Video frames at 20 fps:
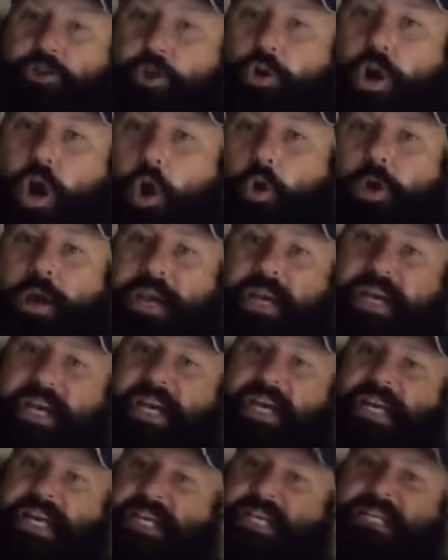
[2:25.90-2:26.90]
Trudeau,
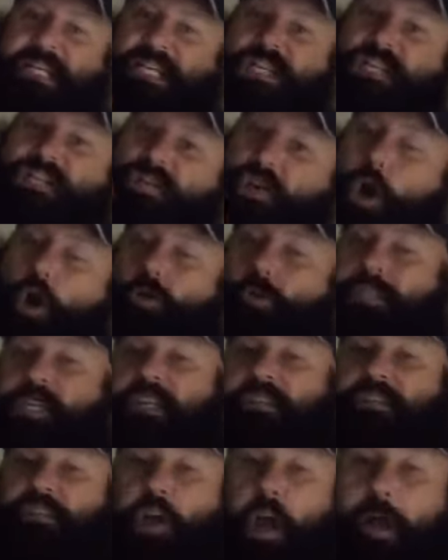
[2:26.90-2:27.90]
he condones
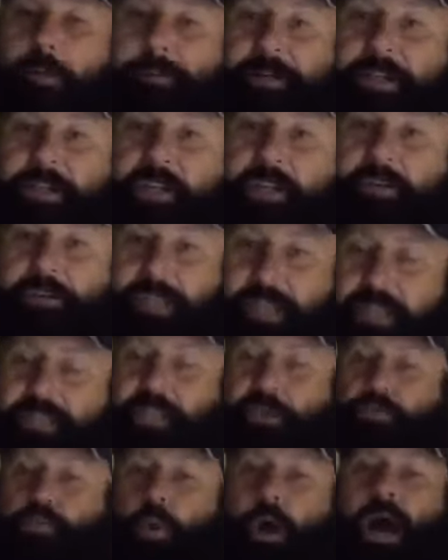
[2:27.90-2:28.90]
this garbage.
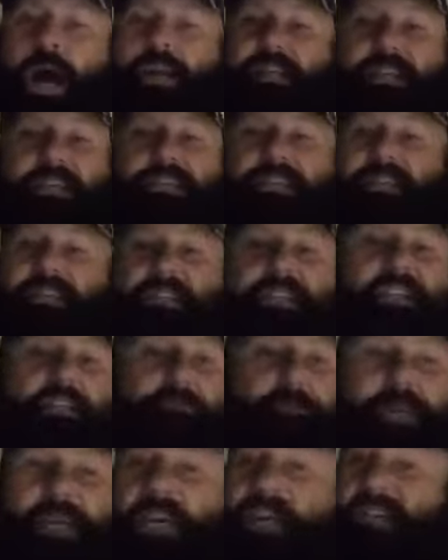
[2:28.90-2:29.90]
This is why this
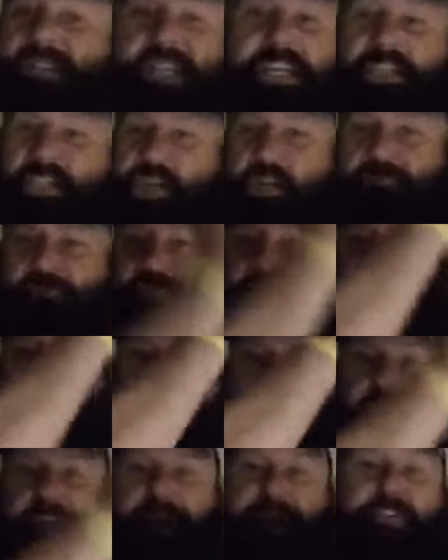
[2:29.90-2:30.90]
exists, because he just
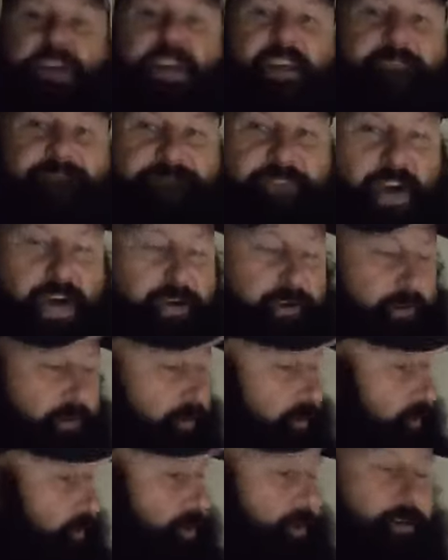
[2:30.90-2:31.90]
feeds the friggin'
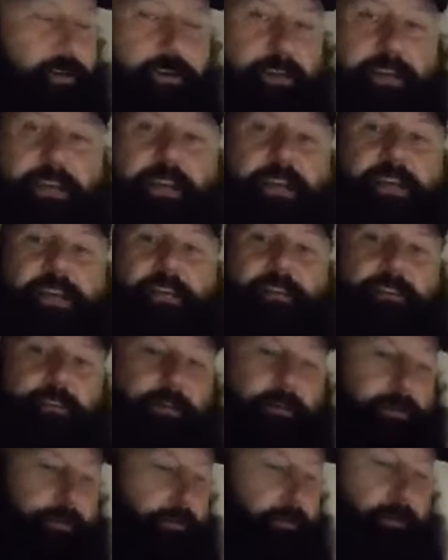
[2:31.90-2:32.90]
fire. Idiot.
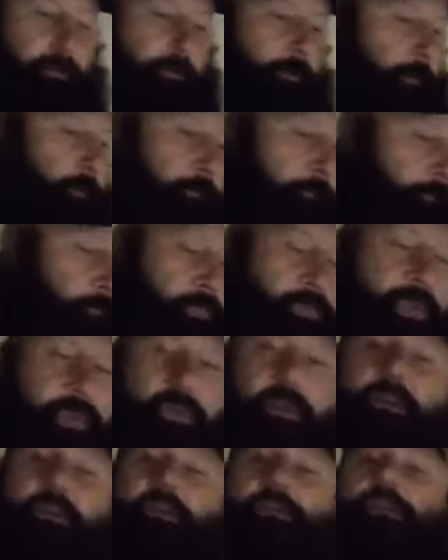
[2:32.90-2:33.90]

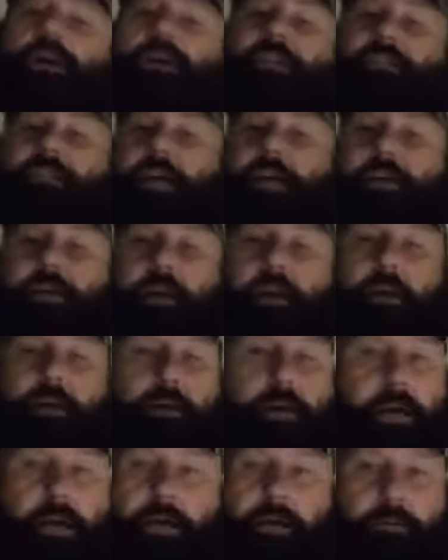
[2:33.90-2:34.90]
You guys take
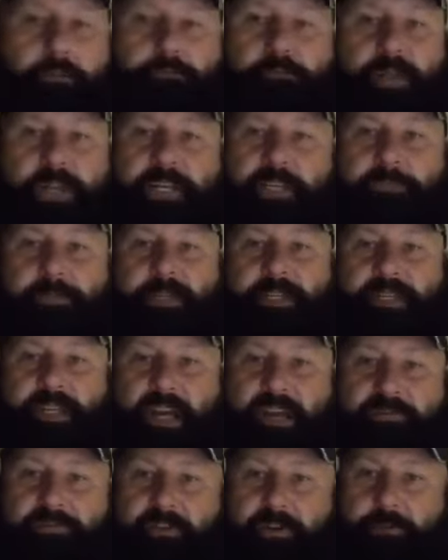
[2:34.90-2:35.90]
care. Please be
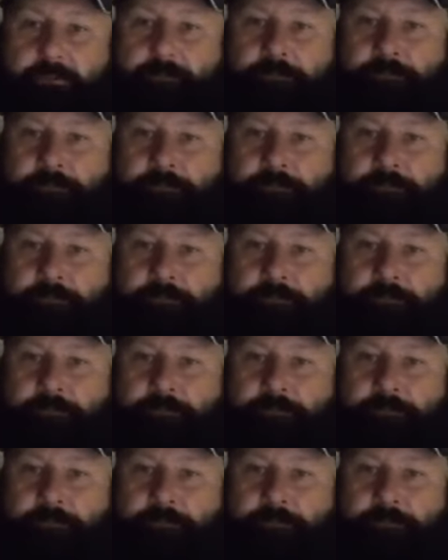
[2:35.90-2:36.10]
safe.